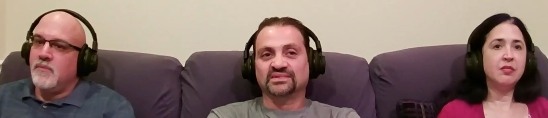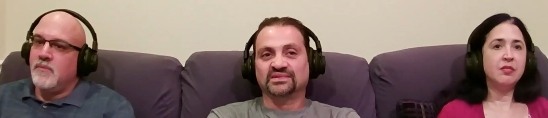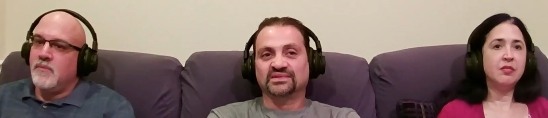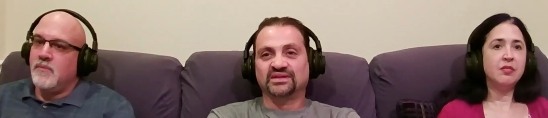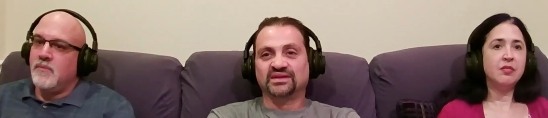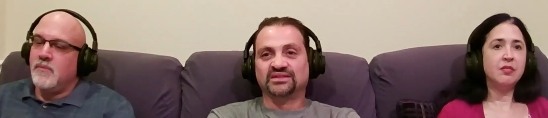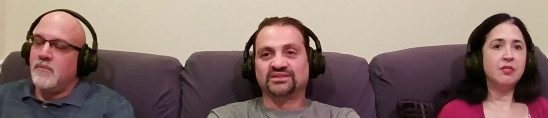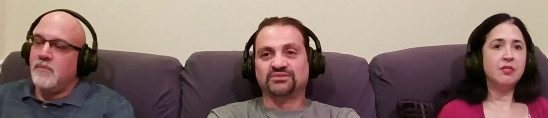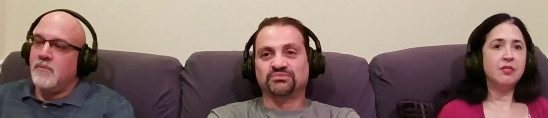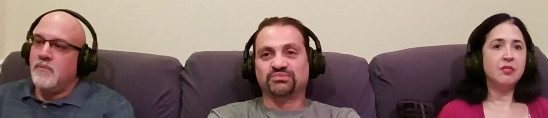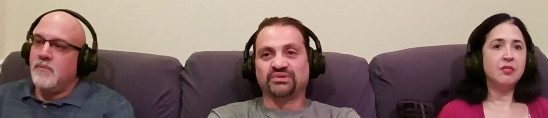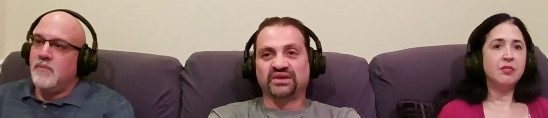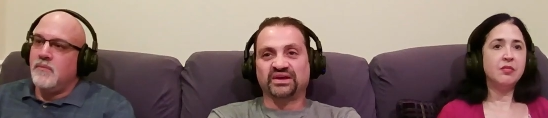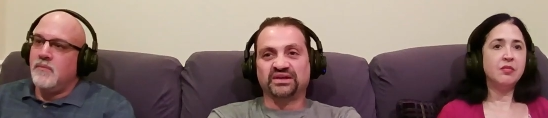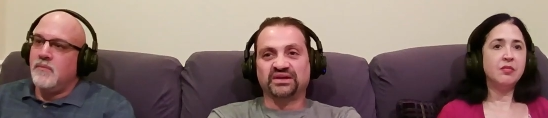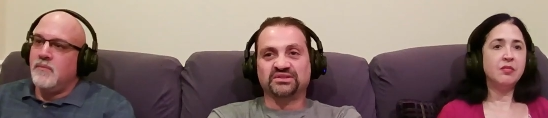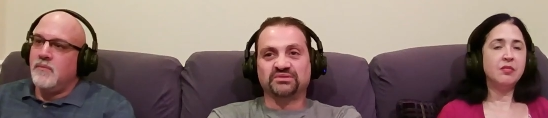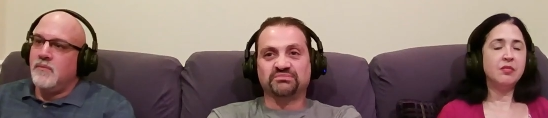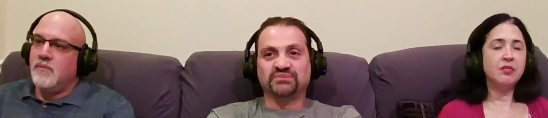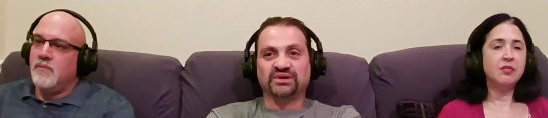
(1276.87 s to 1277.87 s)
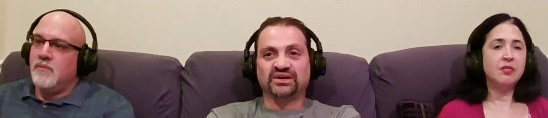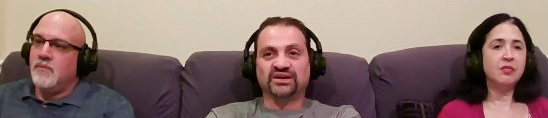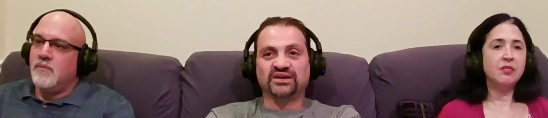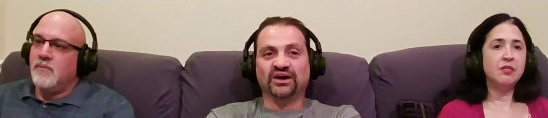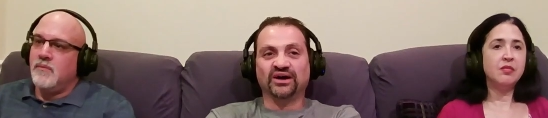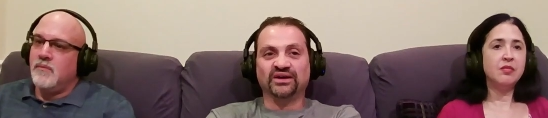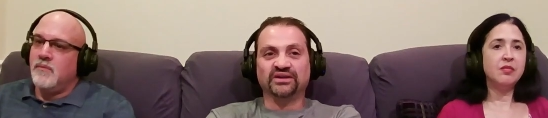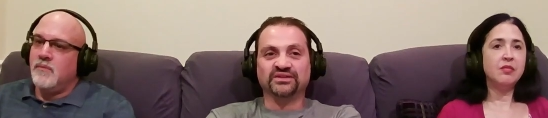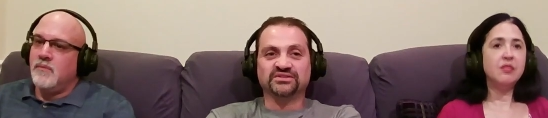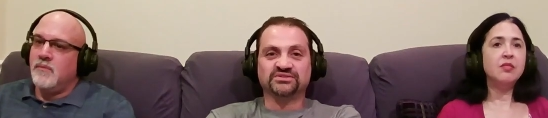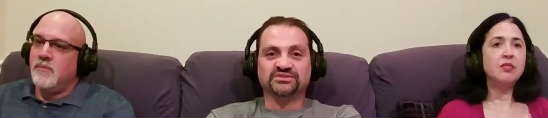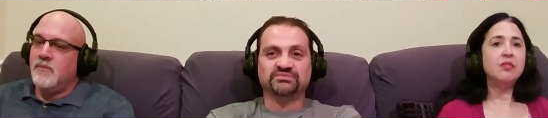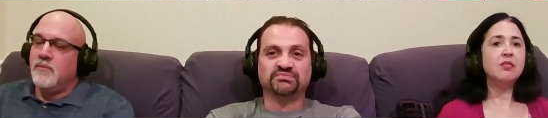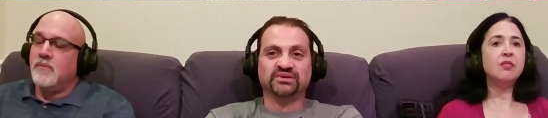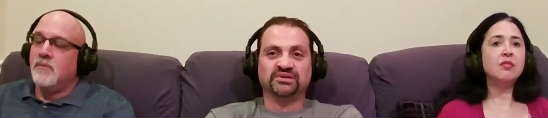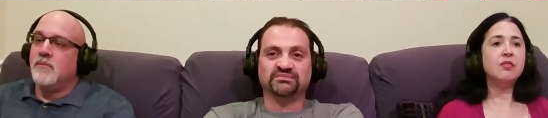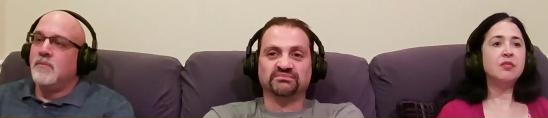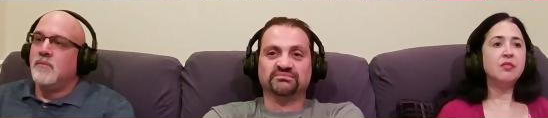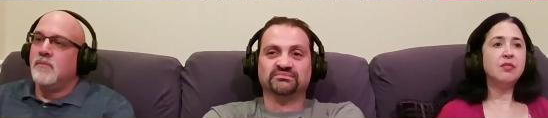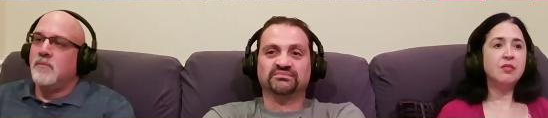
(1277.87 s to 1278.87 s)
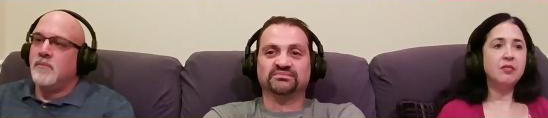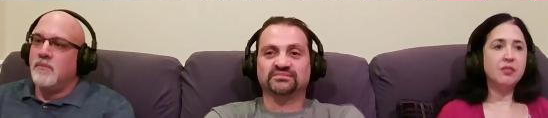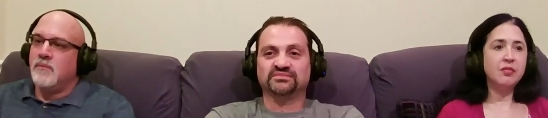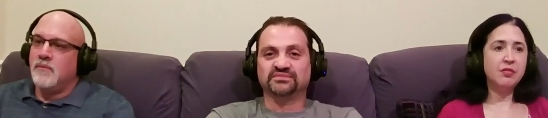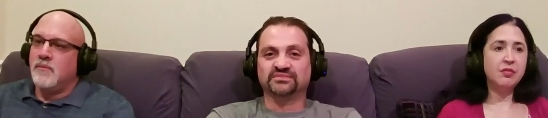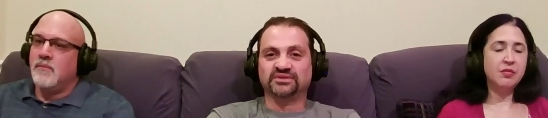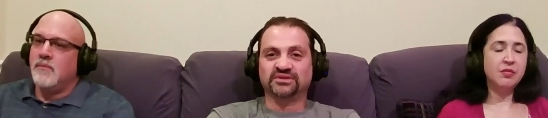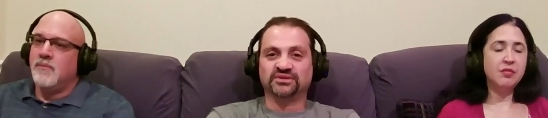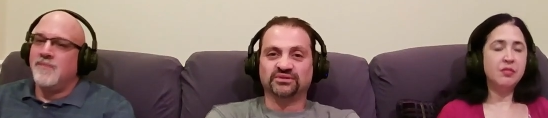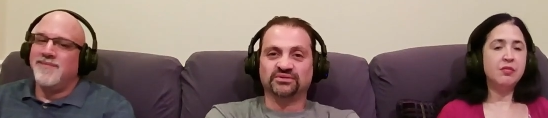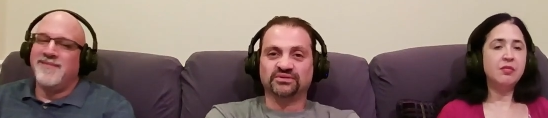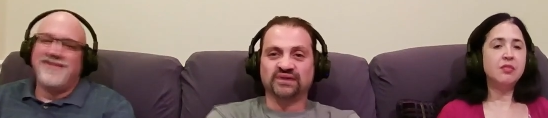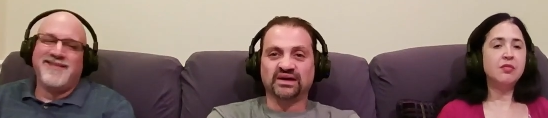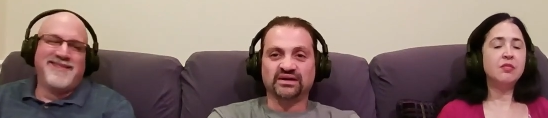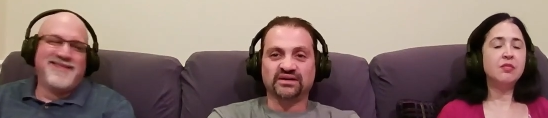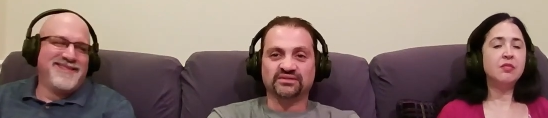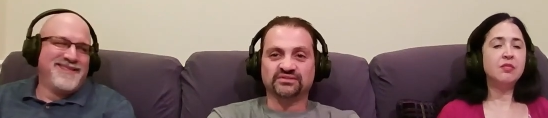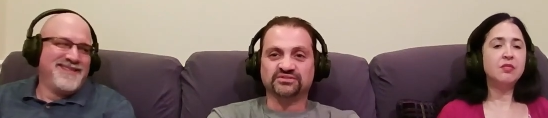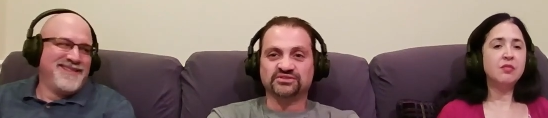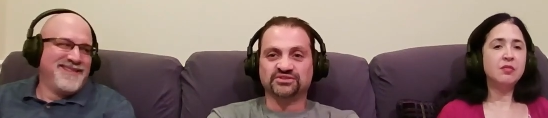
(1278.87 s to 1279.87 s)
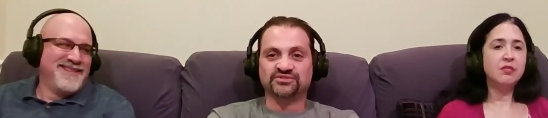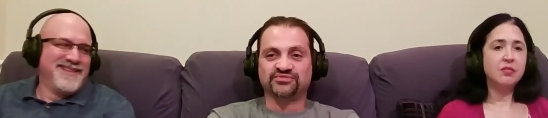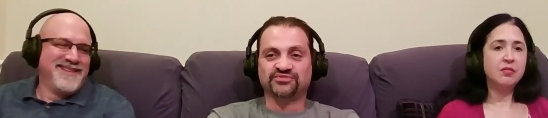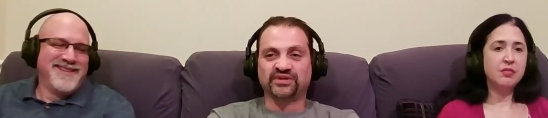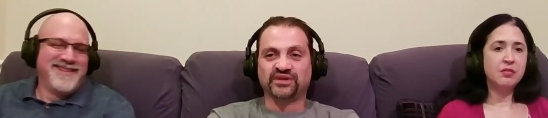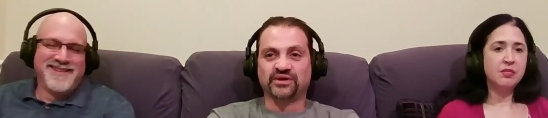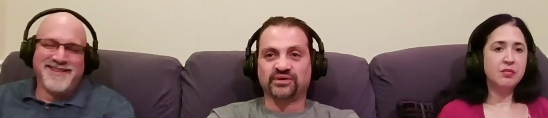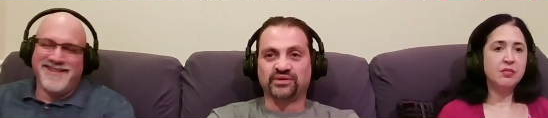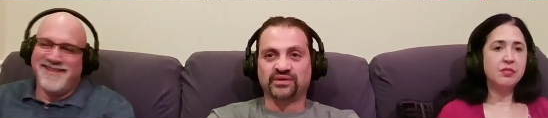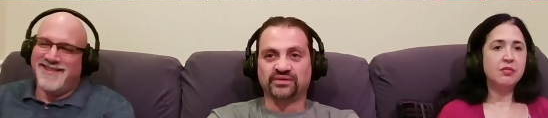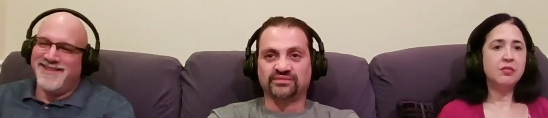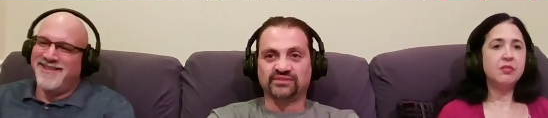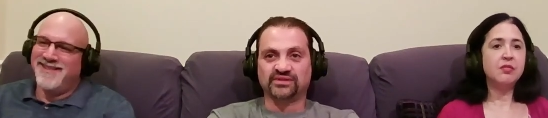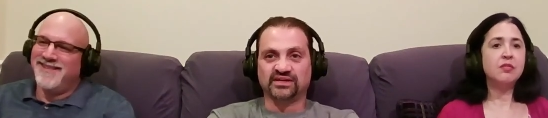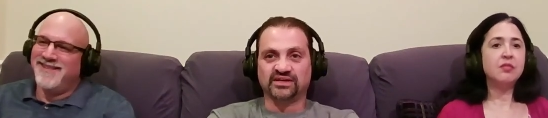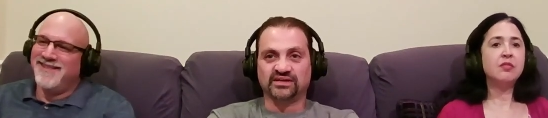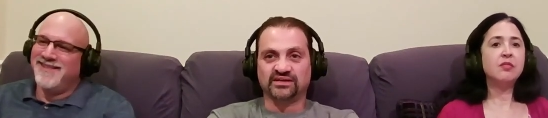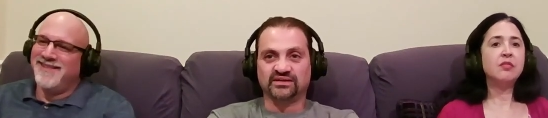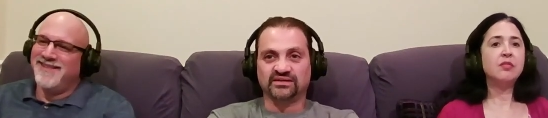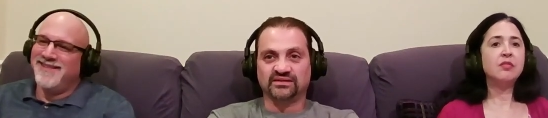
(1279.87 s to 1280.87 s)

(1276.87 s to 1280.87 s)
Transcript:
Speaker 1: They had to bring in the big guns, but mm-hmm. you know, not just figuratively.